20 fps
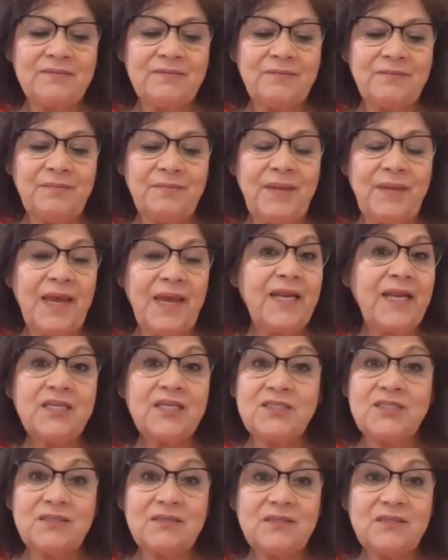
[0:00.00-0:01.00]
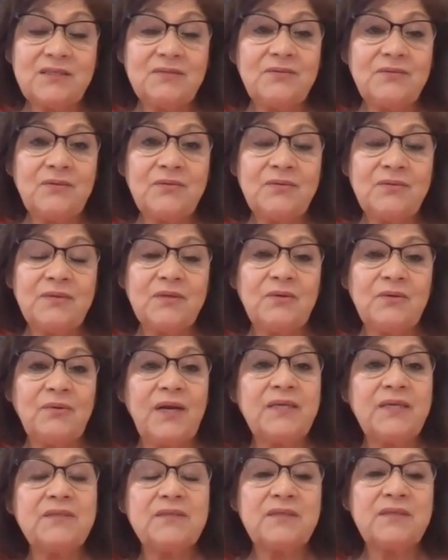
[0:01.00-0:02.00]
managed through a
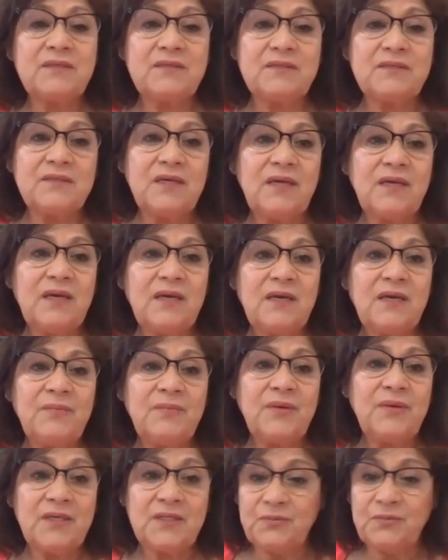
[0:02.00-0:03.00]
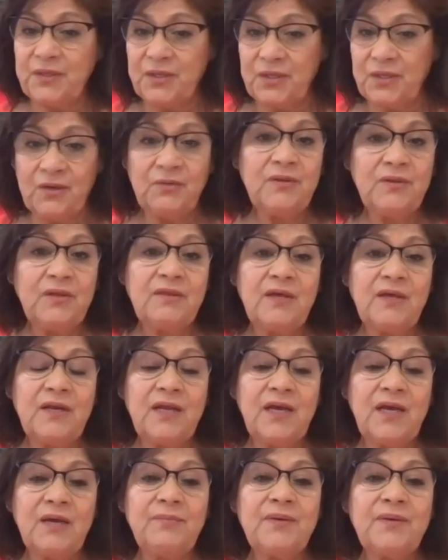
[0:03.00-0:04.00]
crisis, because we know that
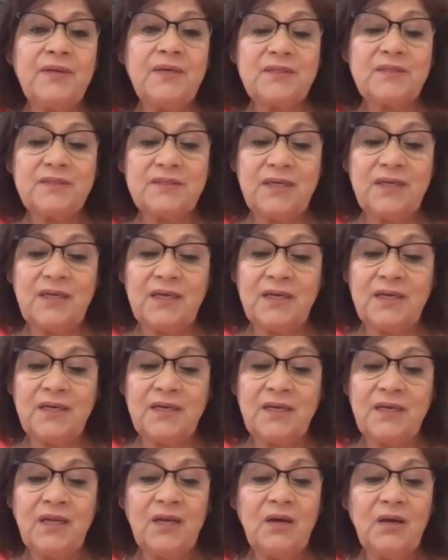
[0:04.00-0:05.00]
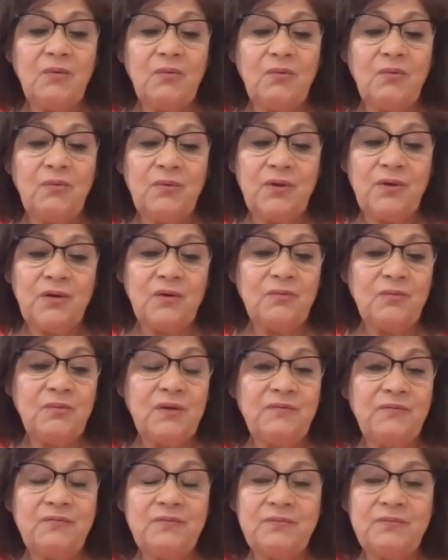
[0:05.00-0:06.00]
happens, and
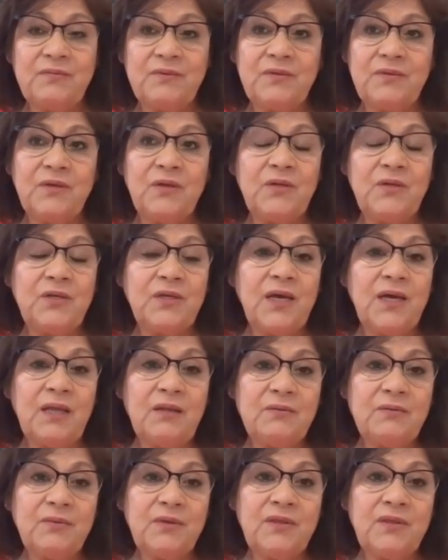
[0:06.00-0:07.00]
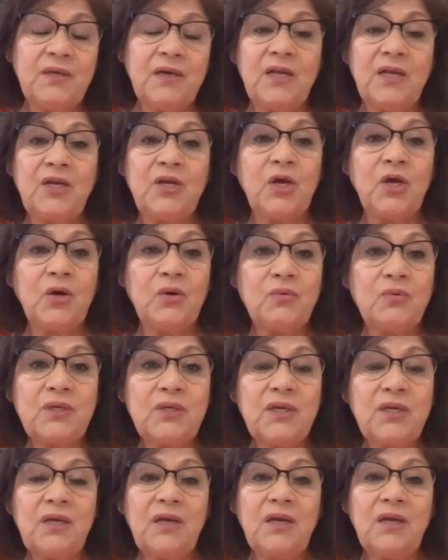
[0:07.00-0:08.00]
we've dealt with the unknown.
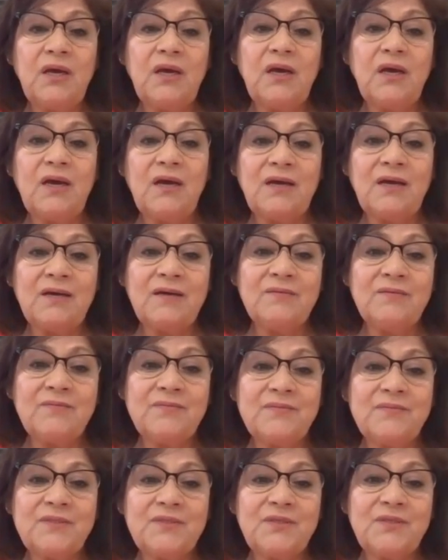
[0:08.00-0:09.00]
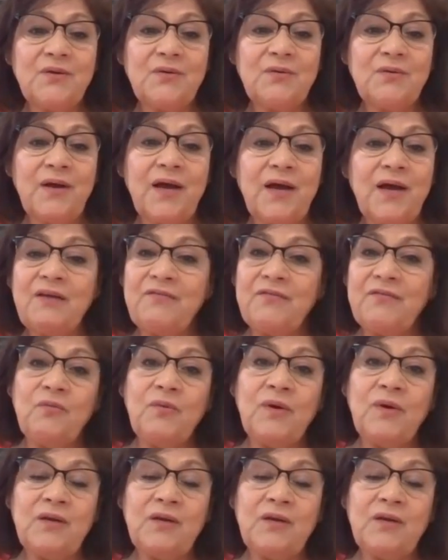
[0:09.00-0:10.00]
So I, for
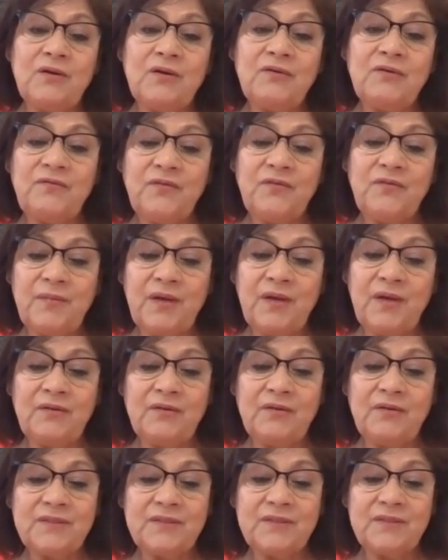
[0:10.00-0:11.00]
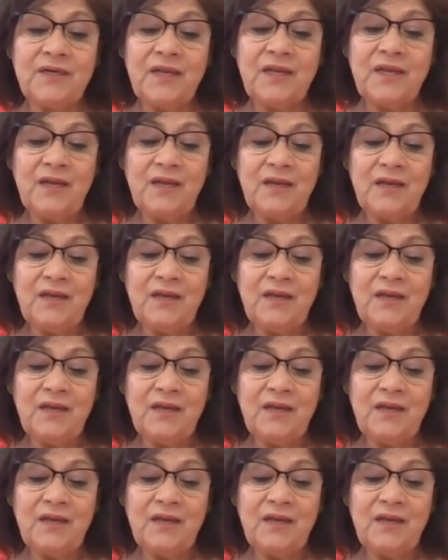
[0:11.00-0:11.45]
one, learned from others. And